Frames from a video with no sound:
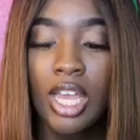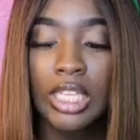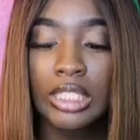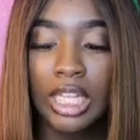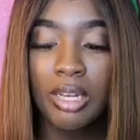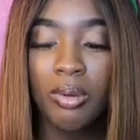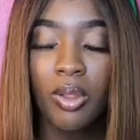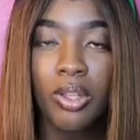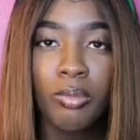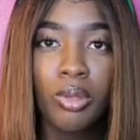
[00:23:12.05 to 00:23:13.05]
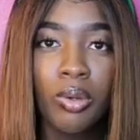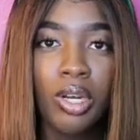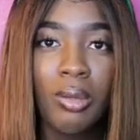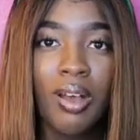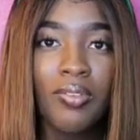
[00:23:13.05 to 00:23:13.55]
He steady
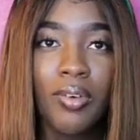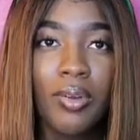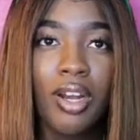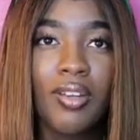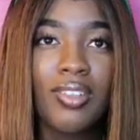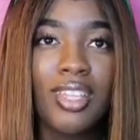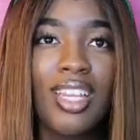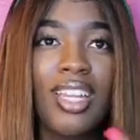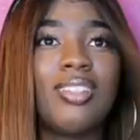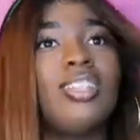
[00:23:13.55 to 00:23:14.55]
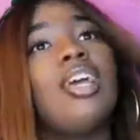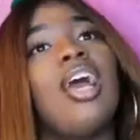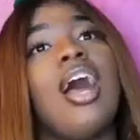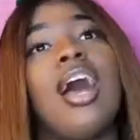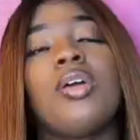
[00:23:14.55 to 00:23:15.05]
blowing up my phone and everything. And
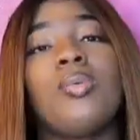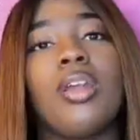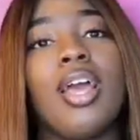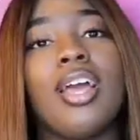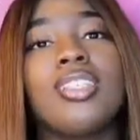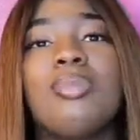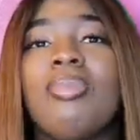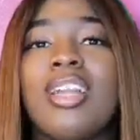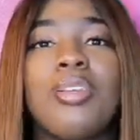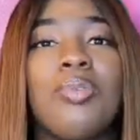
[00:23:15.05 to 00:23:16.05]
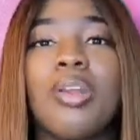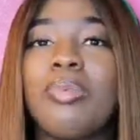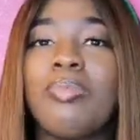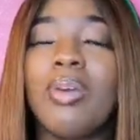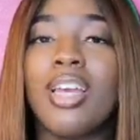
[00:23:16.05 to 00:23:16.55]
I didn't want to answer, but I didn't want to
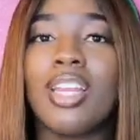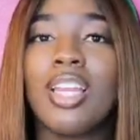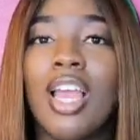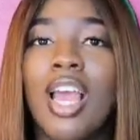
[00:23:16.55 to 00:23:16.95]
be petty.